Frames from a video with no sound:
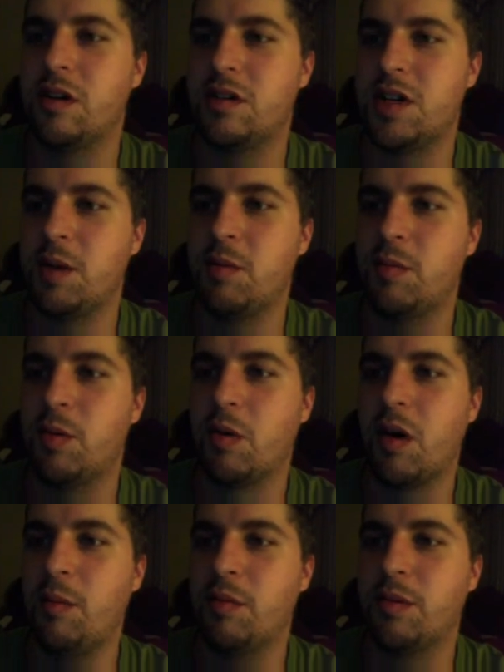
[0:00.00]
April of
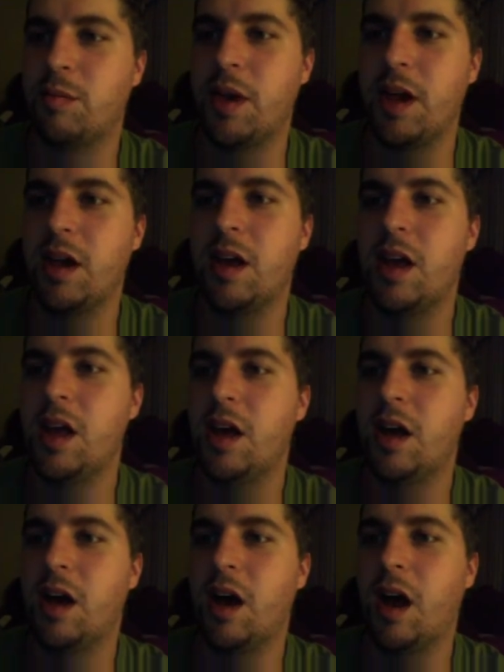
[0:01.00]
2010
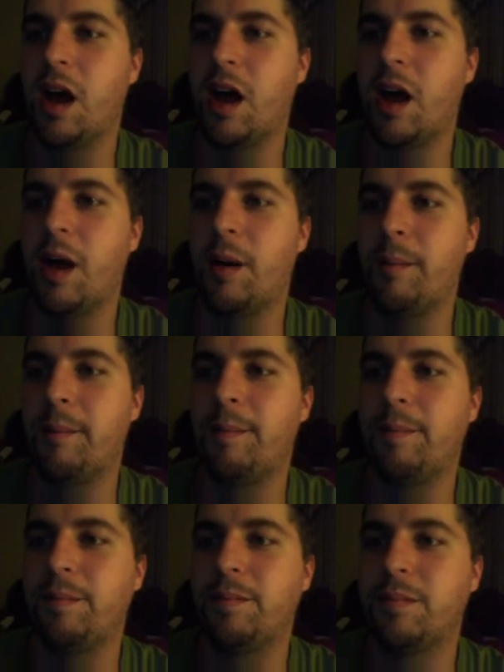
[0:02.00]
when Jamie broke up with
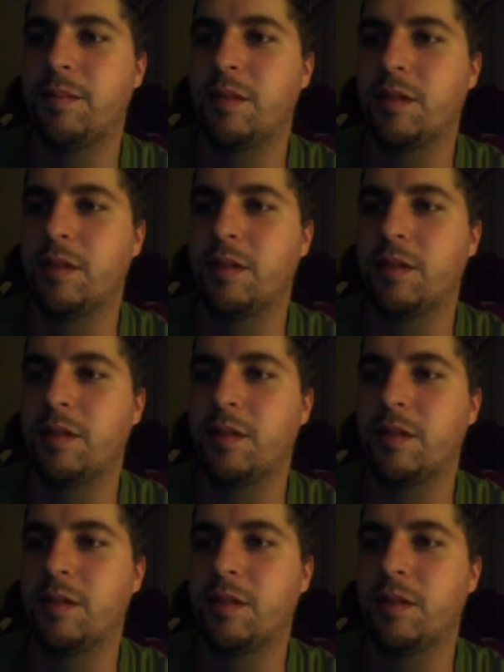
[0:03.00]
me.